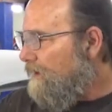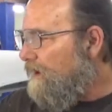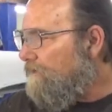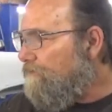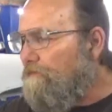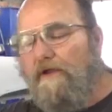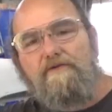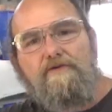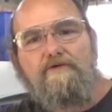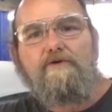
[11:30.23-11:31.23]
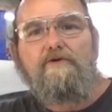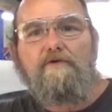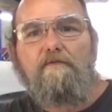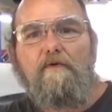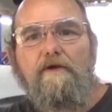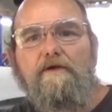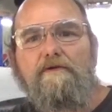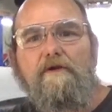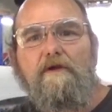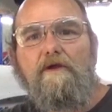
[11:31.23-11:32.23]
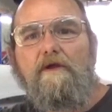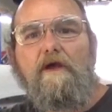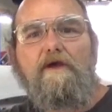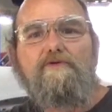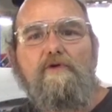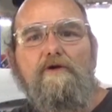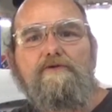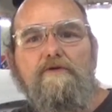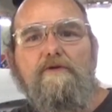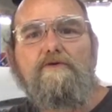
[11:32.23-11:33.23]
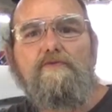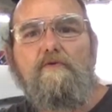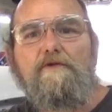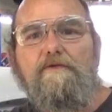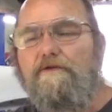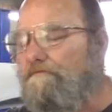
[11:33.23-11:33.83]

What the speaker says: and for being such a good friend and trusting us with it.